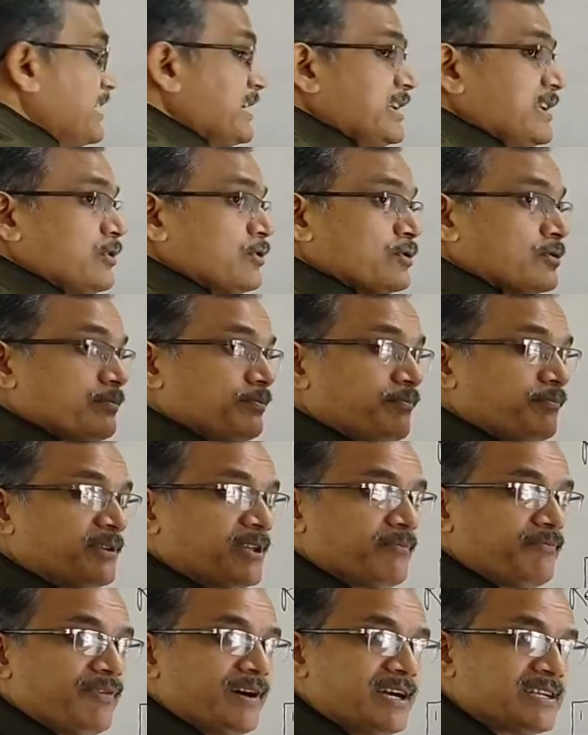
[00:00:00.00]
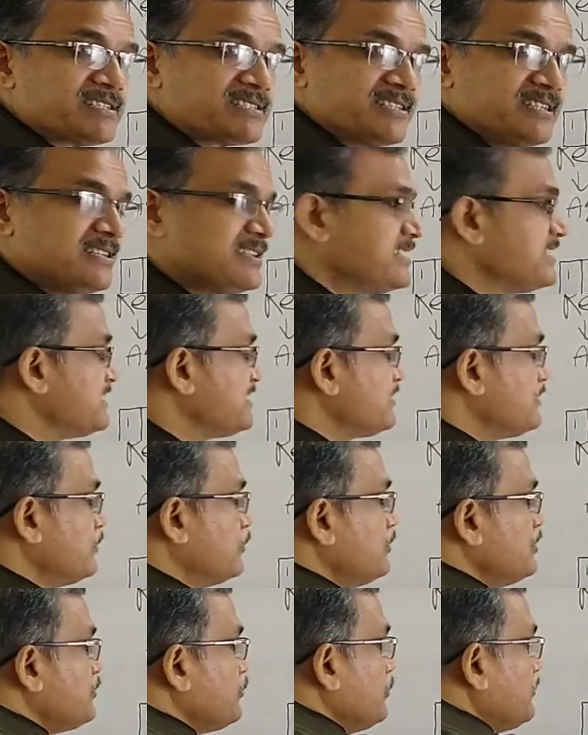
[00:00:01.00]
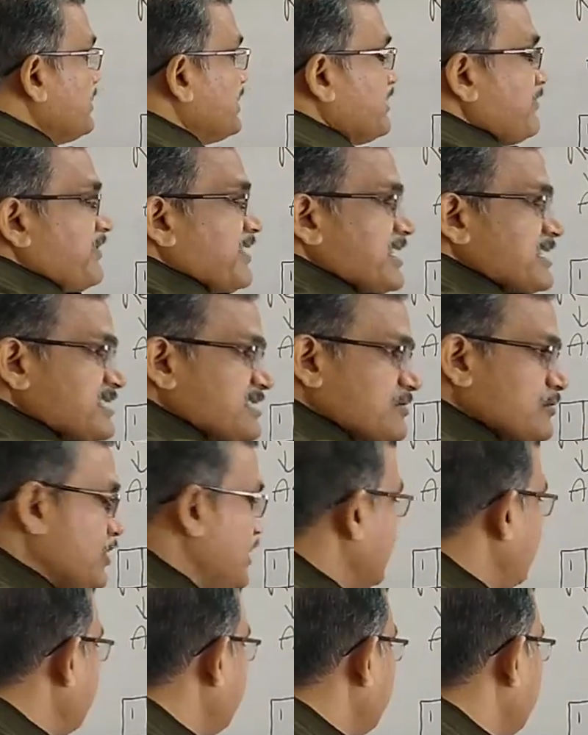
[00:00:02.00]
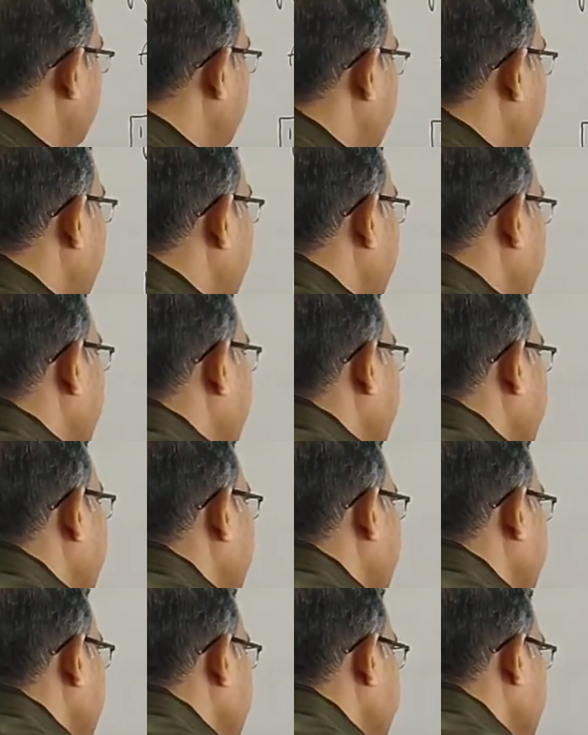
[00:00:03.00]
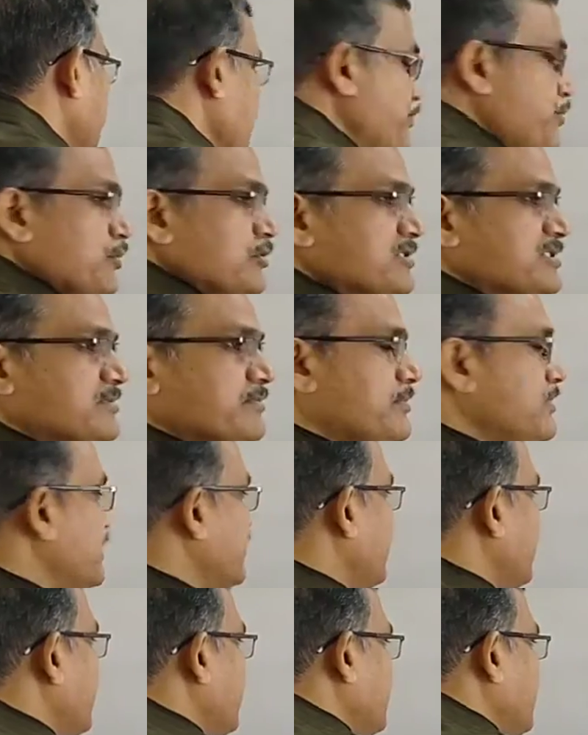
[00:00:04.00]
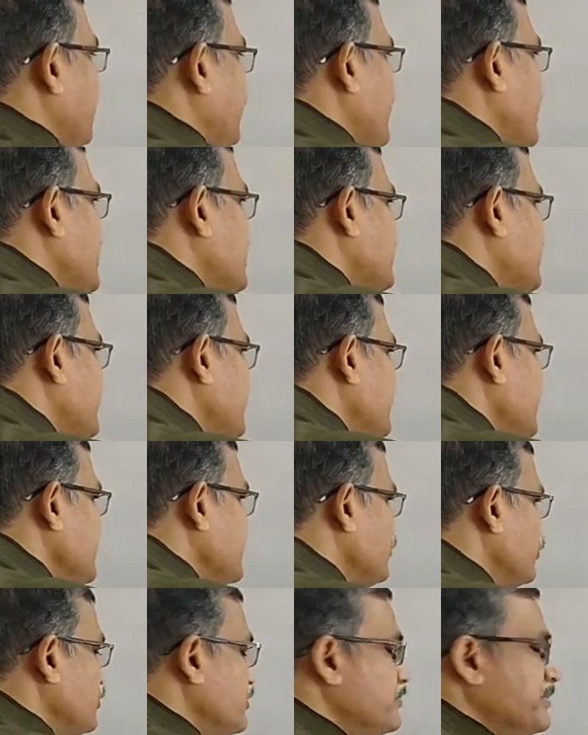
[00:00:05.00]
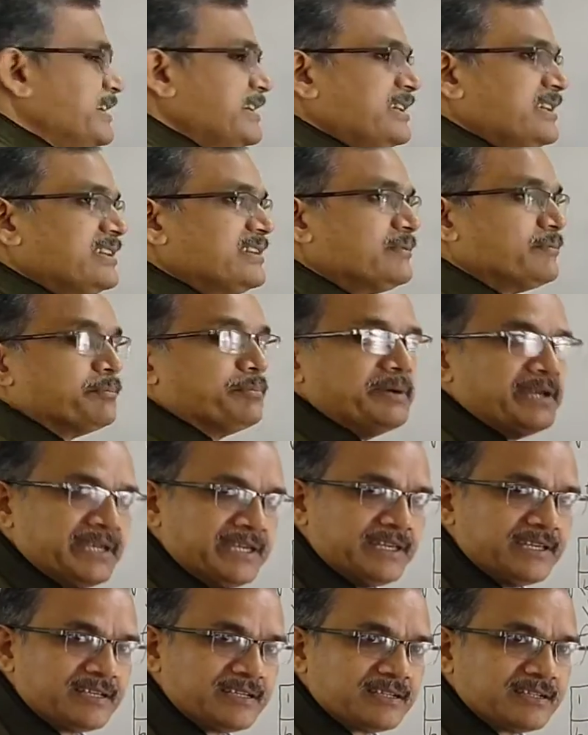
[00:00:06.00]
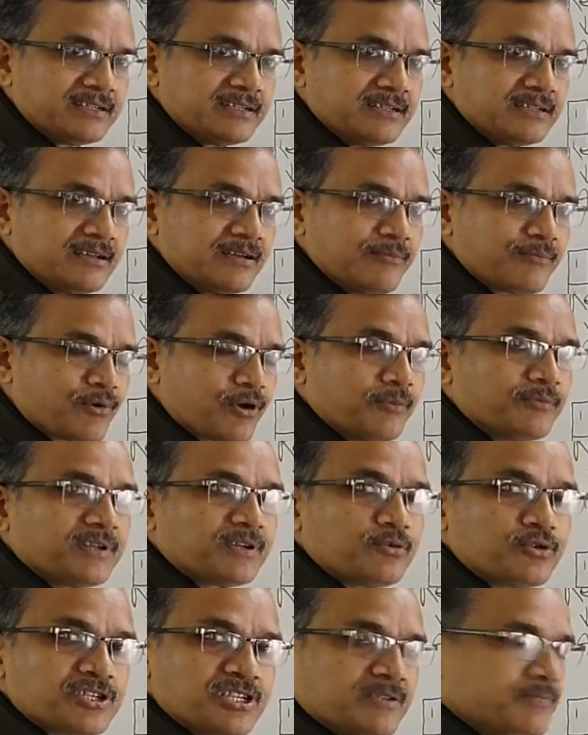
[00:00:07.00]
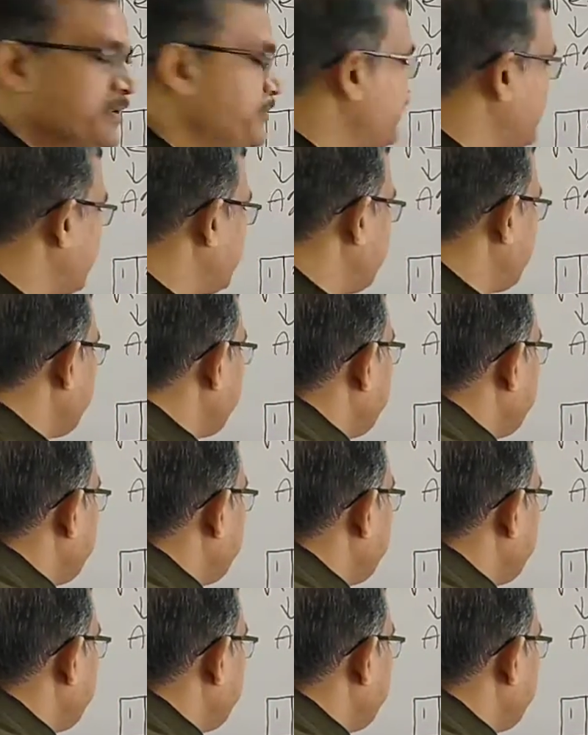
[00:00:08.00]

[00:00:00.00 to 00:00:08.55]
the first sentence, which will be the first one? Suppose first sentence will be B from the question paper.